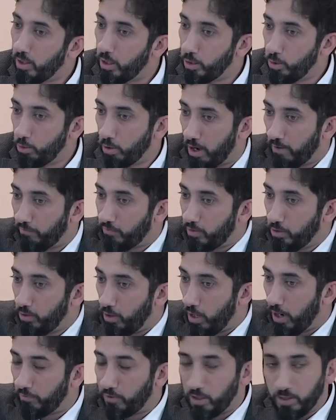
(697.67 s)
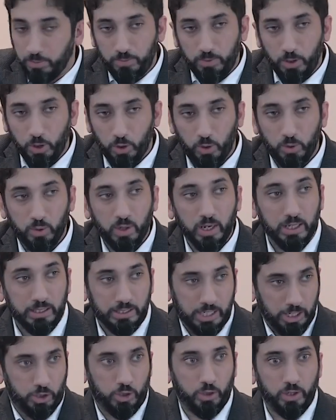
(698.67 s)
And you have to
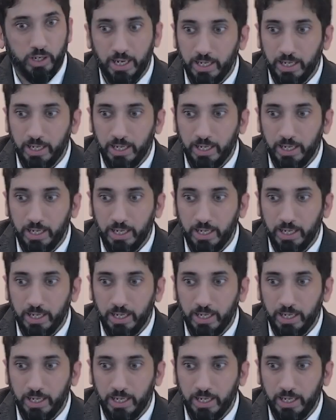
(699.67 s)
get your